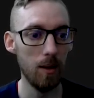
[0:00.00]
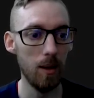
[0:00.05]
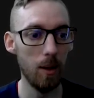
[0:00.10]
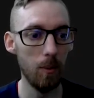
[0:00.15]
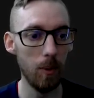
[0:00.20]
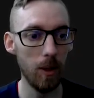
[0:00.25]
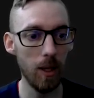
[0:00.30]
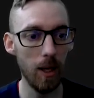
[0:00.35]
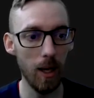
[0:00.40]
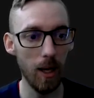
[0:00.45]
And
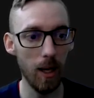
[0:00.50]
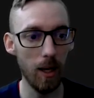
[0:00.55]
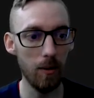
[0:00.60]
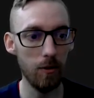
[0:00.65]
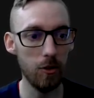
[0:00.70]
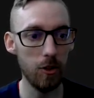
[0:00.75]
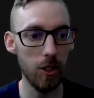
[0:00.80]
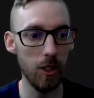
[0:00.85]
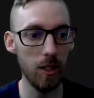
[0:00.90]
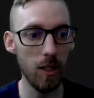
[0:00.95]
then we
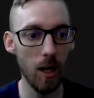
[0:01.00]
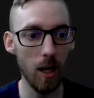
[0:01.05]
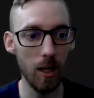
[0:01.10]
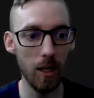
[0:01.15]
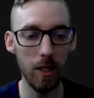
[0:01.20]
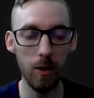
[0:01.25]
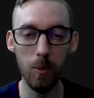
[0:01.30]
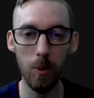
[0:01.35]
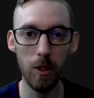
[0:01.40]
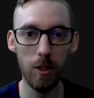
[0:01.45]
have
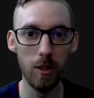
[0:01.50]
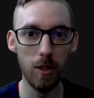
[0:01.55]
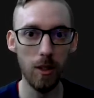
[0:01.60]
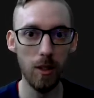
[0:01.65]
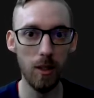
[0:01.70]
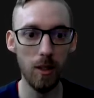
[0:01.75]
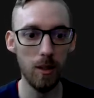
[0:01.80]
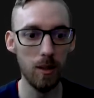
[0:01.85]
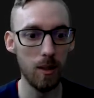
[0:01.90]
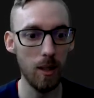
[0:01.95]
G90, which
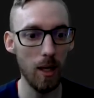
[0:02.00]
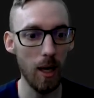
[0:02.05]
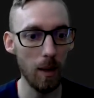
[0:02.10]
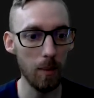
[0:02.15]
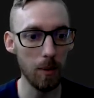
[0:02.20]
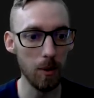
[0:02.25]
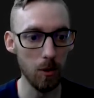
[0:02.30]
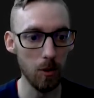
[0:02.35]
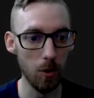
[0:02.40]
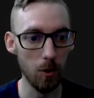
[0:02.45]
is
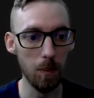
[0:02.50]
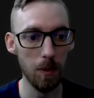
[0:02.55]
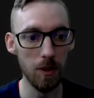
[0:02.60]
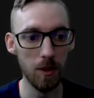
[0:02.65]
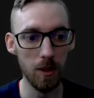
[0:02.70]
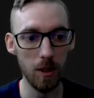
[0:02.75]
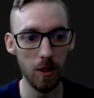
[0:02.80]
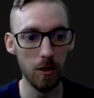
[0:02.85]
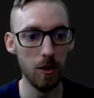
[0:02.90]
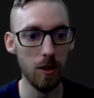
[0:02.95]
absolute
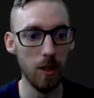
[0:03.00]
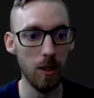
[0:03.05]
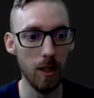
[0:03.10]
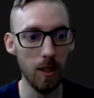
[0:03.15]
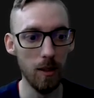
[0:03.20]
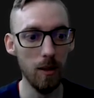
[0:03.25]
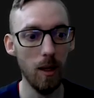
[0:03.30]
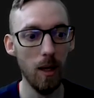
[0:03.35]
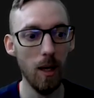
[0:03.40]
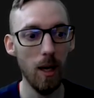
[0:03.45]

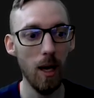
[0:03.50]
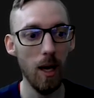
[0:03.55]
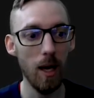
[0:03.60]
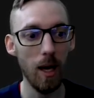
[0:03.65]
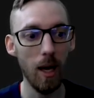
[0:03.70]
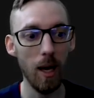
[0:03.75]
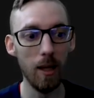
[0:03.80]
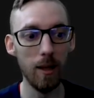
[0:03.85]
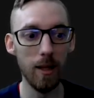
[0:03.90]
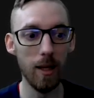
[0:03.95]
positioning.
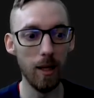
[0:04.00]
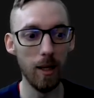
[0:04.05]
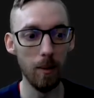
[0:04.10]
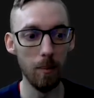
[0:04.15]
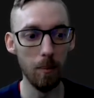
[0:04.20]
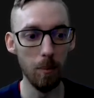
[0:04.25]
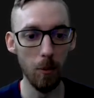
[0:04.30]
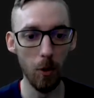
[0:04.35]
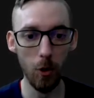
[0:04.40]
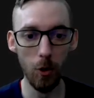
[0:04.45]
And then
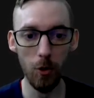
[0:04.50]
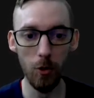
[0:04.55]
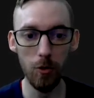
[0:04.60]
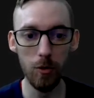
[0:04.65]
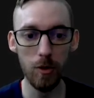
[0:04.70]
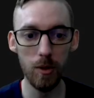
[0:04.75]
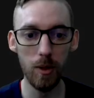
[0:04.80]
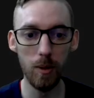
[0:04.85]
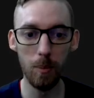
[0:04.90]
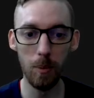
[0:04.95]
it
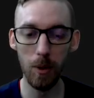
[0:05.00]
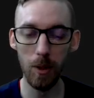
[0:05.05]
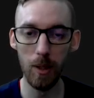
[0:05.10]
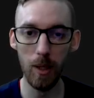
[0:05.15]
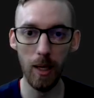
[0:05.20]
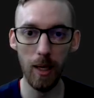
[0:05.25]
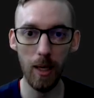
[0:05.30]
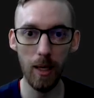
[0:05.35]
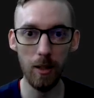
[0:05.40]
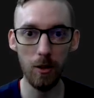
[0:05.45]
moves the
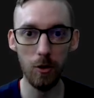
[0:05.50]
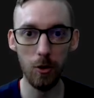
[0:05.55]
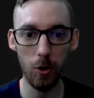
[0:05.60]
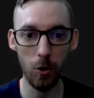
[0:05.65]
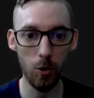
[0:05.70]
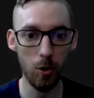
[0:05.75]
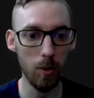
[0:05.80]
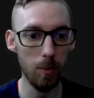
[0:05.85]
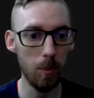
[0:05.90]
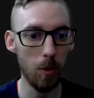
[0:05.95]
print head
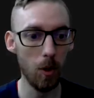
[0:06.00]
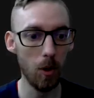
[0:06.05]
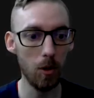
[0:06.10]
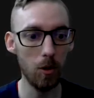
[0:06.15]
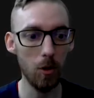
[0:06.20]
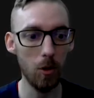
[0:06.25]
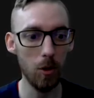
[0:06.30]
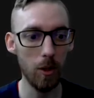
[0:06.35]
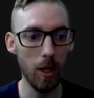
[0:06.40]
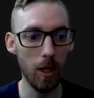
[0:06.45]
to the
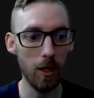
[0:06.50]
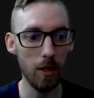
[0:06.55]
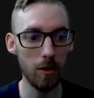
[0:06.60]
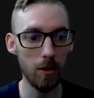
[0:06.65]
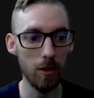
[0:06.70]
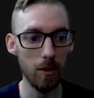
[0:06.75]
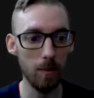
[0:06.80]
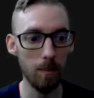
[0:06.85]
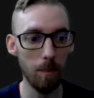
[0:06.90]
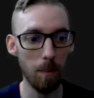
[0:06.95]
park
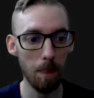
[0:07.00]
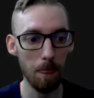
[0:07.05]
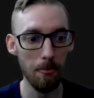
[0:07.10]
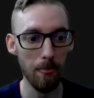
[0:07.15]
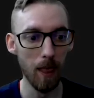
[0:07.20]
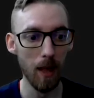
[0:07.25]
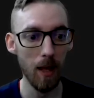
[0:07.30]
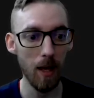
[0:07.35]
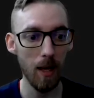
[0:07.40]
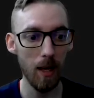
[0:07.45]
location.
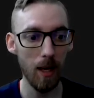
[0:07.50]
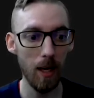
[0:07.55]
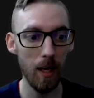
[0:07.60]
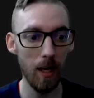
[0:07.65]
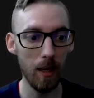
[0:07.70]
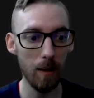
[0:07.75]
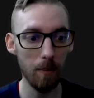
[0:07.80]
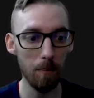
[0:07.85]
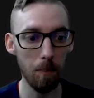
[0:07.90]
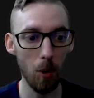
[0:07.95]

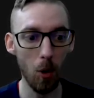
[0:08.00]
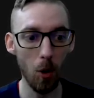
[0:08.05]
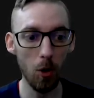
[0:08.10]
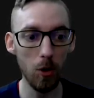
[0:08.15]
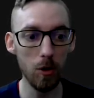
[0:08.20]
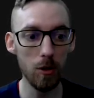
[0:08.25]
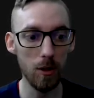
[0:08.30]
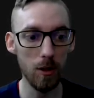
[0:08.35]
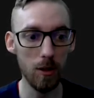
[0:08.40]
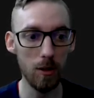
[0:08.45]
It
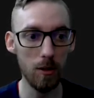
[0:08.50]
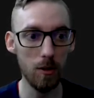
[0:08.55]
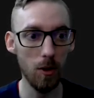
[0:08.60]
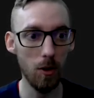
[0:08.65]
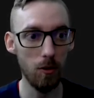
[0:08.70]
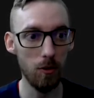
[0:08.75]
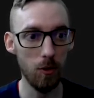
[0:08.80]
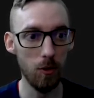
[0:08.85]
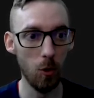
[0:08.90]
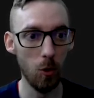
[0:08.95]
pauses
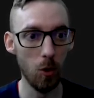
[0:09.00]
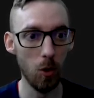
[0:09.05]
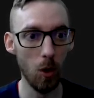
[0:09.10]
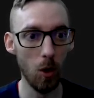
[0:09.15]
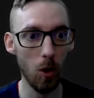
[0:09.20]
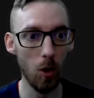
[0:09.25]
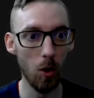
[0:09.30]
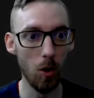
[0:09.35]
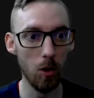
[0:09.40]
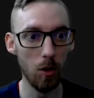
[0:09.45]
for
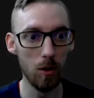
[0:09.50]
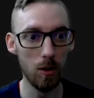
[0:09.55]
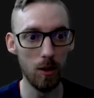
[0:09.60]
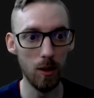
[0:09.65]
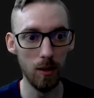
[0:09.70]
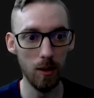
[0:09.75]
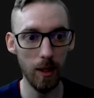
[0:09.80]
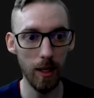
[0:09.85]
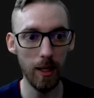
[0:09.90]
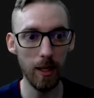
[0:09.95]
our
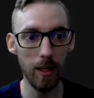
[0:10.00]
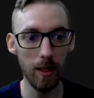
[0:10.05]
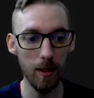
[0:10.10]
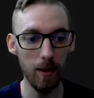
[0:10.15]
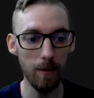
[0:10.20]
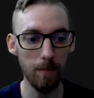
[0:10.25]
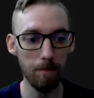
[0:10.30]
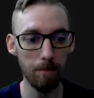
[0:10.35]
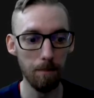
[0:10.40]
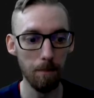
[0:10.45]

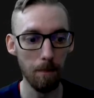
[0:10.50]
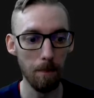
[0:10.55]
delay.